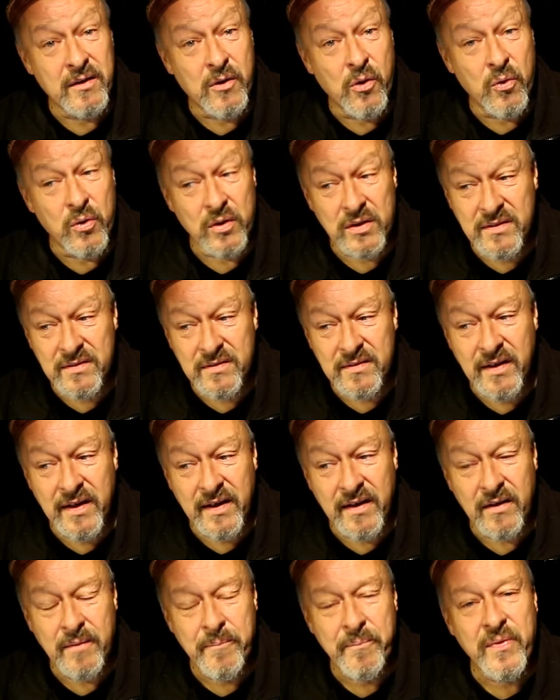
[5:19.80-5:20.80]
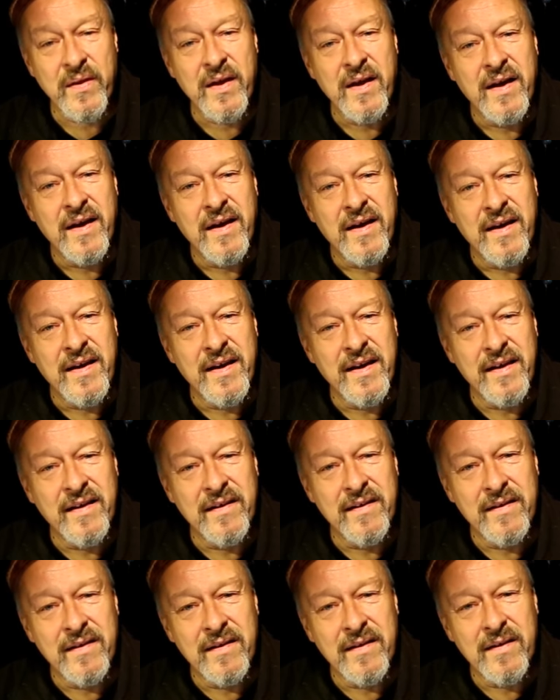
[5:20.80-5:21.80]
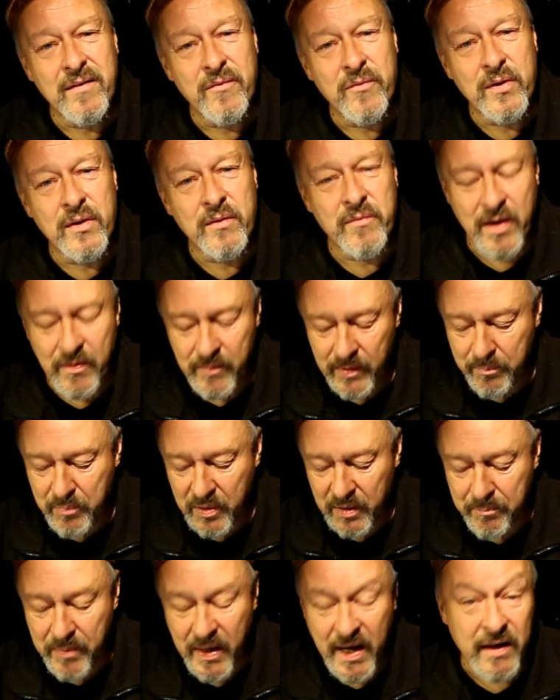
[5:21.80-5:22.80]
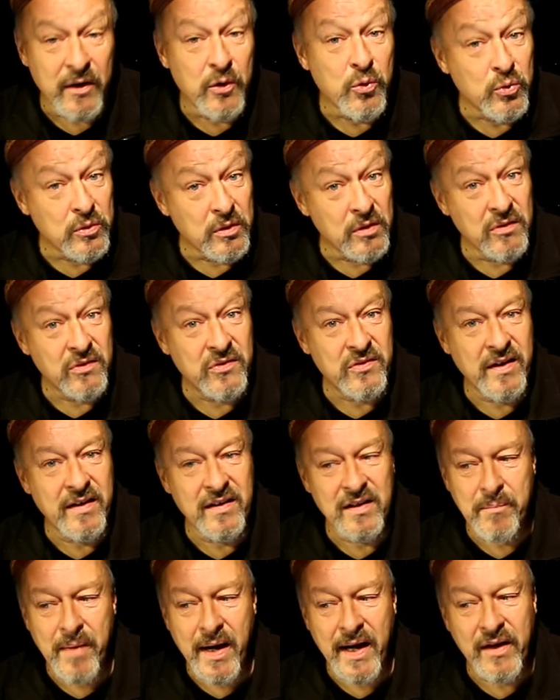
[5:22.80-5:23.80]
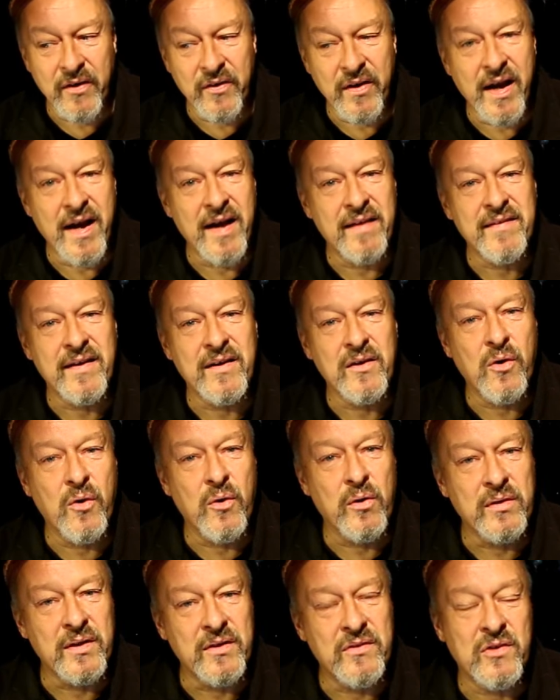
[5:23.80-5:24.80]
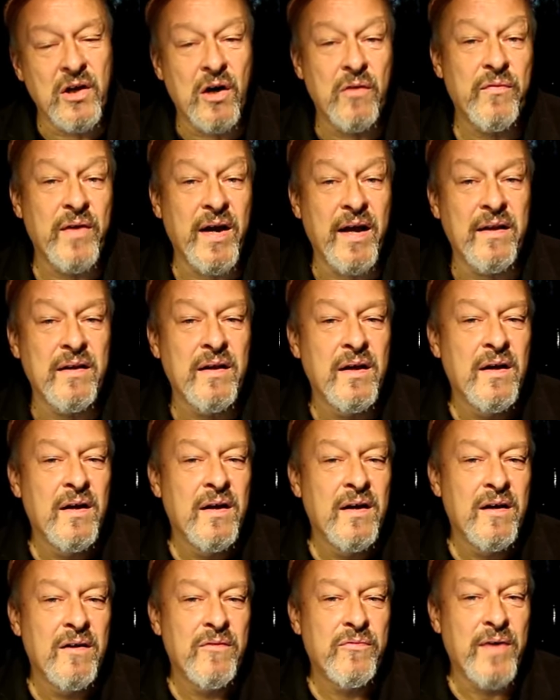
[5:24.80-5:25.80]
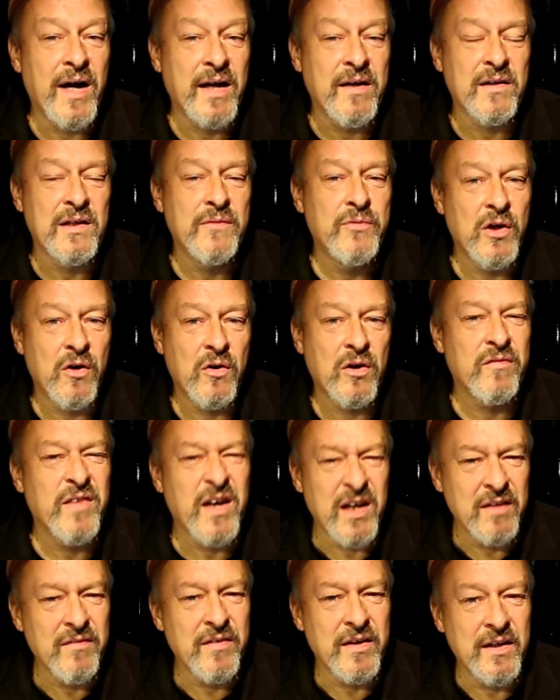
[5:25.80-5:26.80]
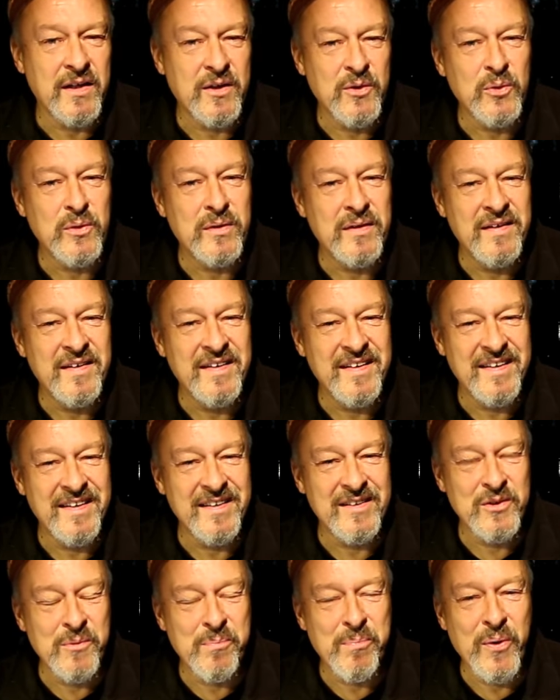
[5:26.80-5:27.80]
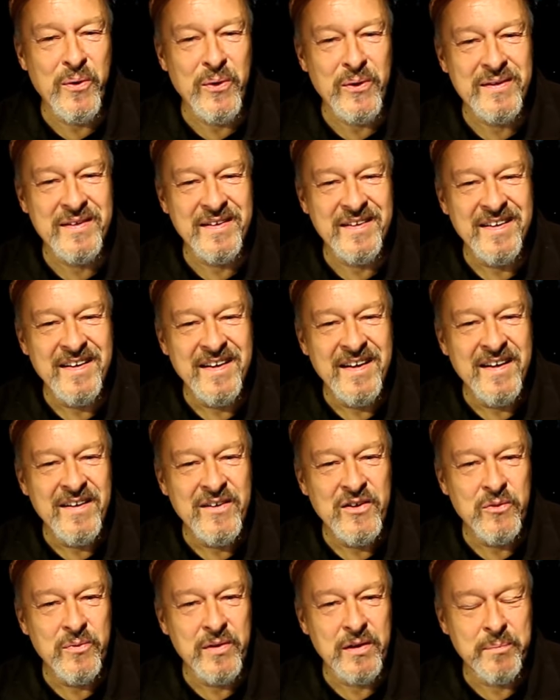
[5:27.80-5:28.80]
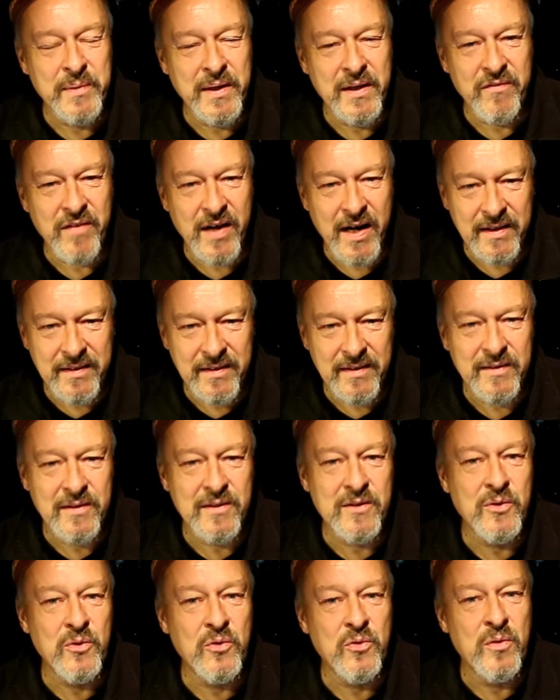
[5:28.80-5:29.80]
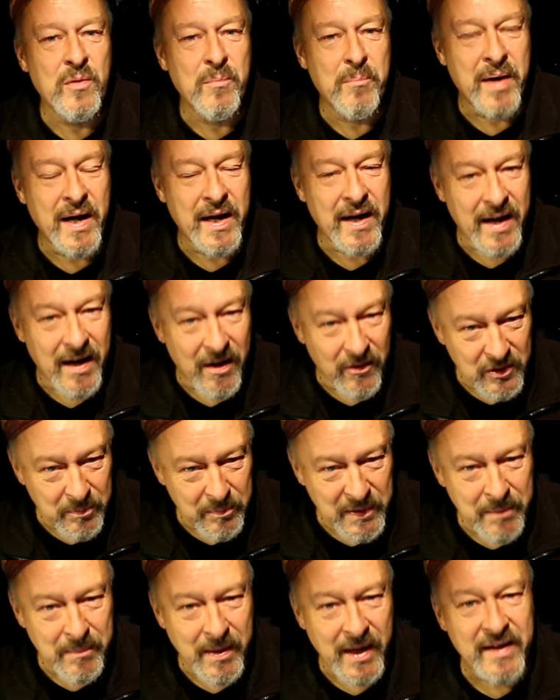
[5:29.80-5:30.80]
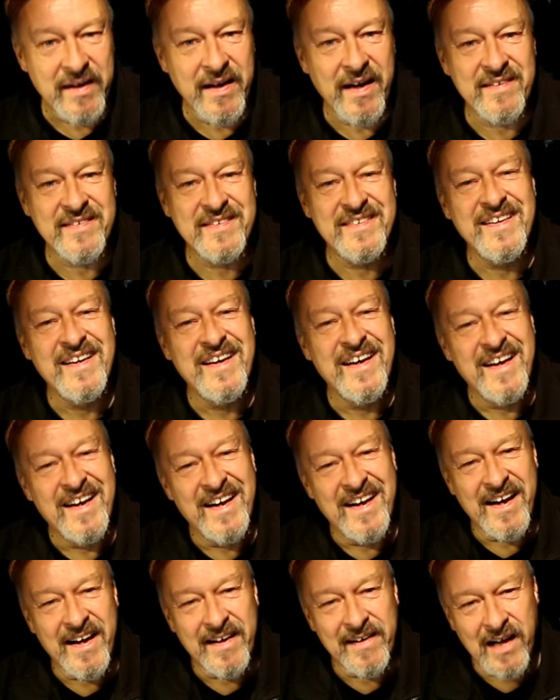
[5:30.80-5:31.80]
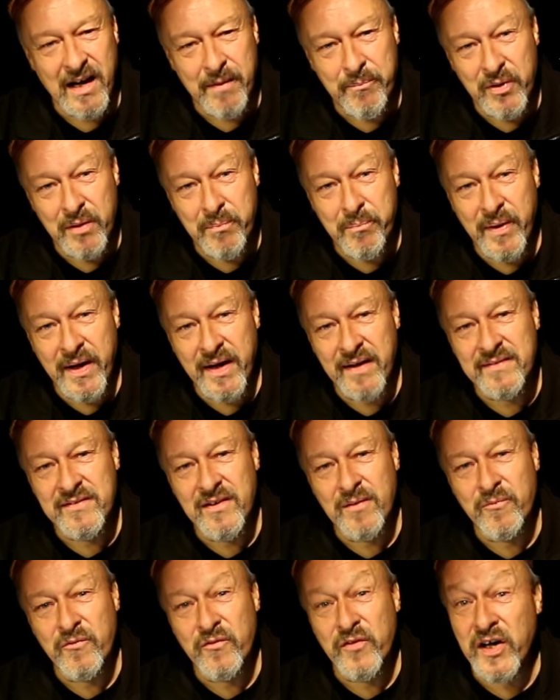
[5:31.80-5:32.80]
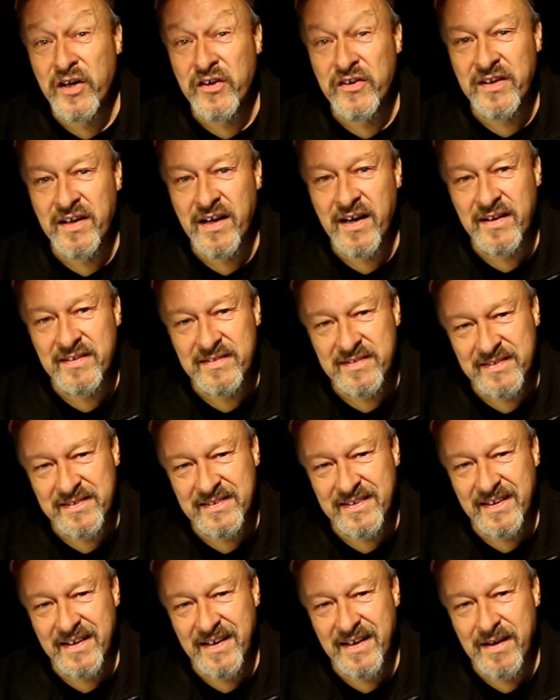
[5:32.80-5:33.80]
course here where we prepare noodles and mayonnaise and all this stuff. And finally, if you are a very, very good supporter, you will be invited to my house, be my guest, and I prepare some very nice